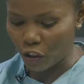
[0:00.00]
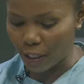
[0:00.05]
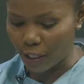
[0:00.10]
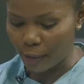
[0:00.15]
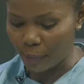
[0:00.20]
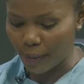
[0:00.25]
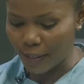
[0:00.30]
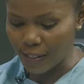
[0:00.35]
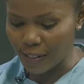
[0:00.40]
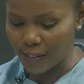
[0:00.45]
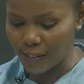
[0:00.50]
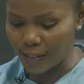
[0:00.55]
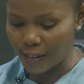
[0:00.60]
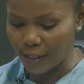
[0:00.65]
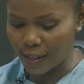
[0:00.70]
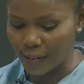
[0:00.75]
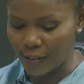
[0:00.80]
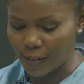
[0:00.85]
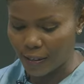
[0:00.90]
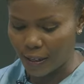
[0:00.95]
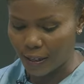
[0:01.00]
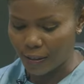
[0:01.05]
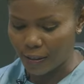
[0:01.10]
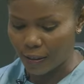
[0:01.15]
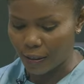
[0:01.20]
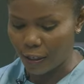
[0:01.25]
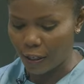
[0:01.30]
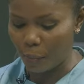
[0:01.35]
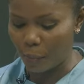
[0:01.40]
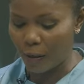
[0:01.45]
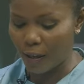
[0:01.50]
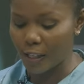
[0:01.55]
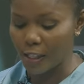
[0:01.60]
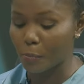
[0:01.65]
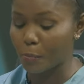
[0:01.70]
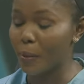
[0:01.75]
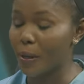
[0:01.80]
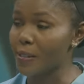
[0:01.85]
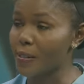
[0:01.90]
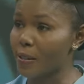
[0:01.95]
And the person says that uh, he plays
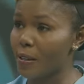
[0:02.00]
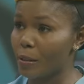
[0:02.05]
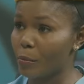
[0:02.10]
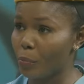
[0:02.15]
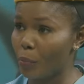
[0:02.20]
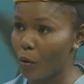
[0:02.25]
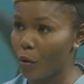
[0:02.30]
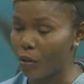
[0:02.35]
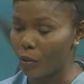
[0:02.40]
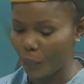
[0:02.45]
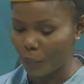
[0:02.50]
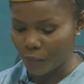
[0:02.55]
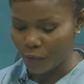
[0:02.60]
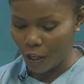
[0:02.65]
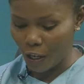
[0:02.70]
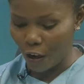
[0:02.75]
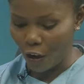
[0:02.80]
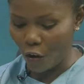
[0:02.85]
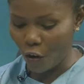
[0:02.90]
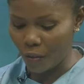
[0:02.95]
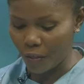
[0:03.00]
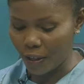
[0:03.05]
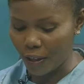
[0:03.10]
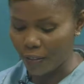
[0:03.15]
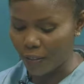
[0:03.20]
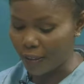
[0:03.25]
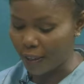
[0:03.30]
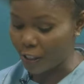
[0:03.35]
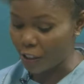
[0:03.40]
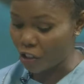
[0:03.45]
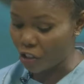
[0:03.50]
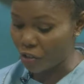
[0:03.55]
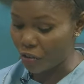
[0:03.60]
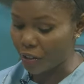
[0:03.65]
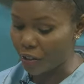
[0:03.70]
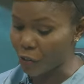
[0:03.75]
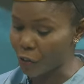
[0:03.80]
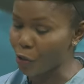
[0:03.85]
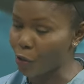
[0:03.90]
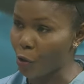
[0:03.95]
basketball okay. under the
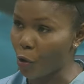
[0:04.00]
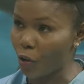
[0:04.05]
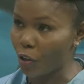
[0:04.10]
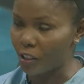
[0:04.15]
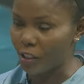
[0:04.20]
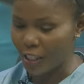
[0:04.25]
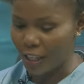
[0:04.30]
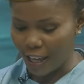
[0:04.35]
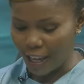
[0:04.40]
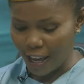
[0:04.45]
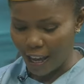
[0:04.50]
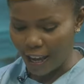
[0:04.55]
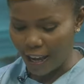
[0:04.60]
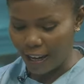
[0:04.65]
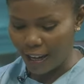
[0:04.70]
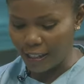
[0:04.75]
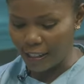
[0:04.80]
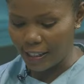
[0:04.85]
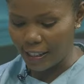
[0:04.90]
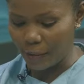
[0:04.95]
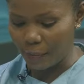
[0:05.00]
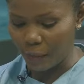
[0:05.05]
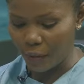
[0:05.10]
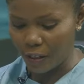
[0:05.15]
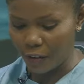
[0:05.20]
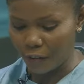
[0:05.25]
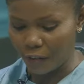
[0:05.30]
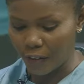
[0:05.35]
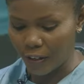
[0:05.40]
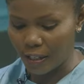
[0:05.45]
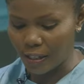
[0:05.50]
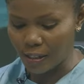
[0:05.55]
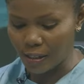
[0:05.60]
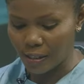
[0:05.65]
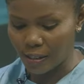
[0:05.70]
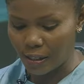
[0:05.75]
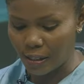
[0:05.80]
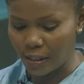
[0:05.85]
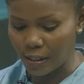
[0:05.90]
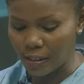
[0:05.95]
Nigerian sun. And um, he finds
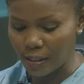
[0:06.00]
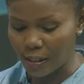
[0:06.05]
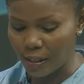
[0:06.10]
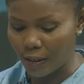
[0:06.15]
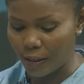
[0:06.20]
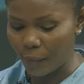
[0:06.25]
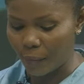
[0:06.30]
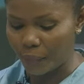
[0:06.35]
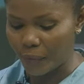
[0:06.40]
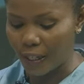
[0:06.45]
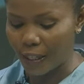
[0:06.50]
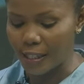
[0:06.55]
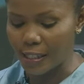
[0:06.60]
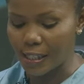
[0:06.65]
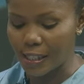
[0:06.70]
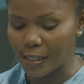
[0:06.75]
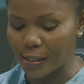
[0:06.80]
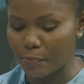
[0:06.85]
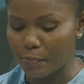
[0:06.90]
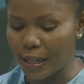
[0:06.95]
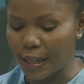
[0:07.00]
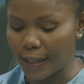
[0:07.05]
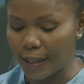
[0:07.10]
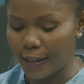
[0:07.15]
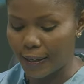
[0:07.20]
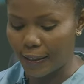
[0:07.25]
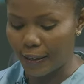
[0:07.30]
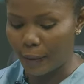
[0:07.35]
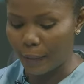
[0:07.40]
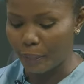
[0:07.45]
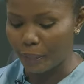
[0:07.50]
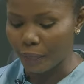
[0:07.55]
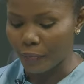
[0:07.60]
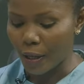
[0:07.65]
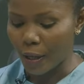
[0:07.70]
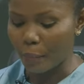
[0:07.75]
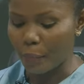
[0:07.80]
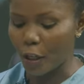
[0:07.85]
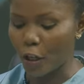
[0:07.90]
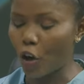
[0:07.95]
this, um, that it is making him
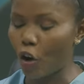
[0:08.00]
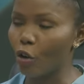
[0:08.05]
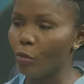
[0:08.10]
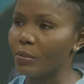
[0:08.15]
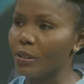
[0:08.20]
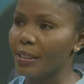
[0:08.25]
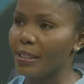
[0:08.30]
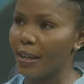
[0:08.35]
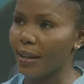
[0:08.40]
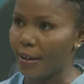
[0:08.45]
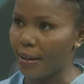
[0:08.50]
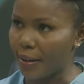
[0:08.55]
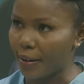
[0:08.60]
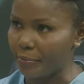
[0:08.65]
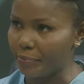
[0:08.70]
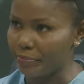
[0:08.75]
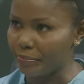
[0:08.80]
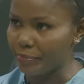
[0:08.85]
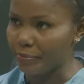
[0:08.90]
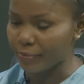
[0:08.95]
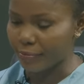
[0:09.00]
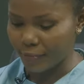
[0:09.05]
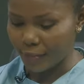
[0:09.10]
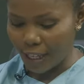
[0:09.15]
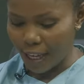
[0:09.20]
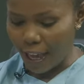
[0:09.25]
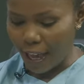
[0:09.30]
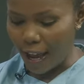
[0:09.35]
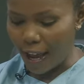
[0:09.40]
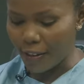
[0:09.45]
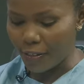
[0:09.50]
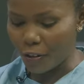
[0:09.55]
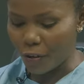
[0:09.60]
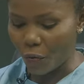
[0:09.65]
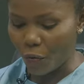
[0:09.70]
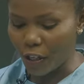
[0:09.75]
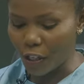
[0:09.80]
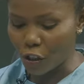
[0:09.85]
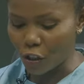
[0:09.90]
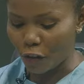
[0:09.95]
become darker. Yeah. And the
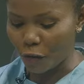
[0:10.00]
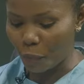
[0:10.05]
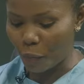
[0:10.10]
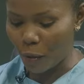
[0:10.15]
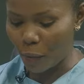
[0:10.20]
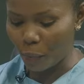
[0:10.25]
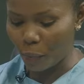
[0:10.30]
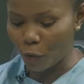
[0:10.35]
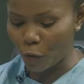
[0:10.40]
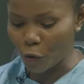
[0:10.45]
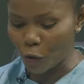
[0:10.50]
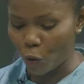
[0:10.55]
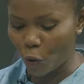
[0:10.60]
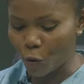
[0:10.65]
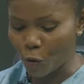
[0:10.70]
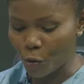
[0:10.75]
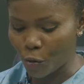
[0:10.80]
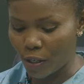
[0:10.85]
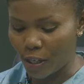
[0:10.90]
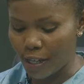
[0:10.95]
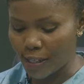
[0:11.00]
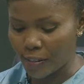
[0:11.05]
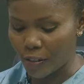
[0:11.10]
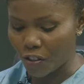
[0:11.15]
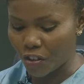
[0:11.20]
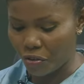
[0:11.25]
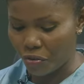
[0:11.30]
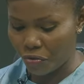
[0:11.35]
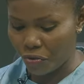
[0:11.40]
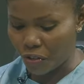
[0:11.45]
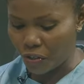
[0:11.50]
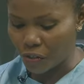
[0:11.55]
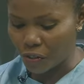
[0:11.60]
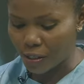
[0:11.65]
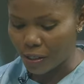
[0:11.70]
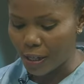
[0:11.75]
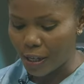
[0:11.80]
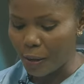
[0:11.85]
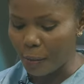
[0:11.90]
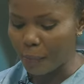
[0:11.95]
rate of pimples also has increased.
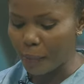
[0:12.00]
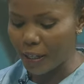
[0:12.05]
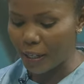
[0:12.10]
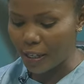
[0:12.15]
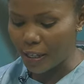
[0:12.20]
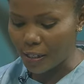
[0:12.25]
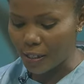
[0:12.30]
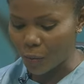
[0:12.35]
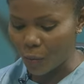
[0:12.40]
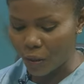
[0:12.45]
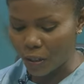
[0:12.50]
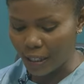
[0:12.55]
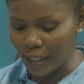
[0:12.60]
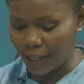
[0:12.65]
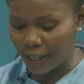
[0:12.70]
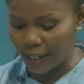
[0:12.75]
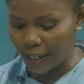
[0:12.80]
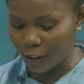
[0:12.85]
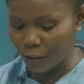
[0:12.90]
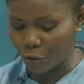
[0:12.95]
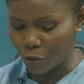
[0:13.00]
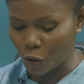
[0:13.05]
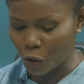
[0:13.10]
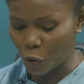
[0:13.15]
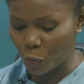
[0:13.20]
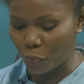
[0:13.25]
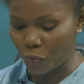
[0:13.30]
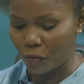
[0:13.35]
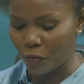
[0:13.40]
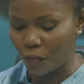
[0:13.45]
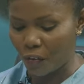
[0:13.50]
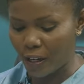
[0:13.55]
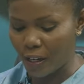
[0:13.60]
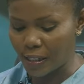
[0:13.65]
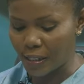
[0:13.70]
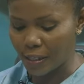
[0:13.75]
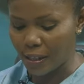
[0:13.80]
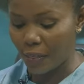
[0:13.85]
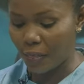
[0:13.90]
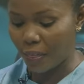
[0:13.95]
Yes. Please, what can I do to prevent
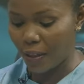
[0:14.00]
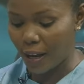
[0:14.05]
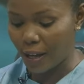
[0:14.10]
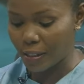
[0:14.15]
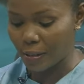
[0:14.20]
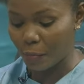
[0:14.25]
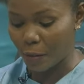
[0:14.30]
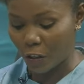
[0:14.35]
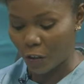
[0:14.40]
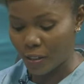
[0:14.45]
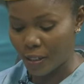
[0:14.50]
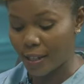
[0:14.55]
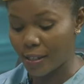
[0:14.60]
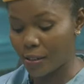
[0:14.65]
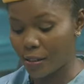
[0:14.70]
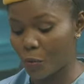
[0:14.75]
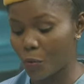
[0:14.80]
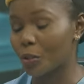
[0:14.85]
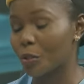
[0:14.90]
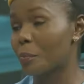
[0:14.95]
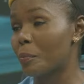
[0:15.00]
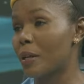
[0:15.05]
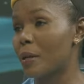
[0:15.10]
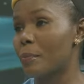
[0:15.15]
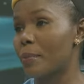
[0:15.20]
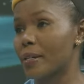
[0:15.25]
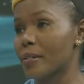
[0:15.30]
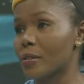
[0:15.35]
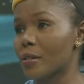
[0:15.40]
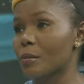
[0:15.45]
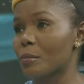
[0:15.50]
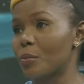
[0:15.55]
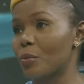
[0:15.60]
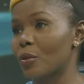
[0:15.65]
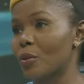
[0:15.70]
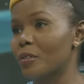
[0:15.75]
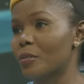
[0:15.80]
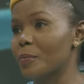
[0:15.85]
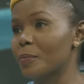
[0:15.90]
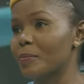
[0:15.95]
that? Because I still want to play
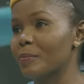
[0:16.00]
basketball. Ah.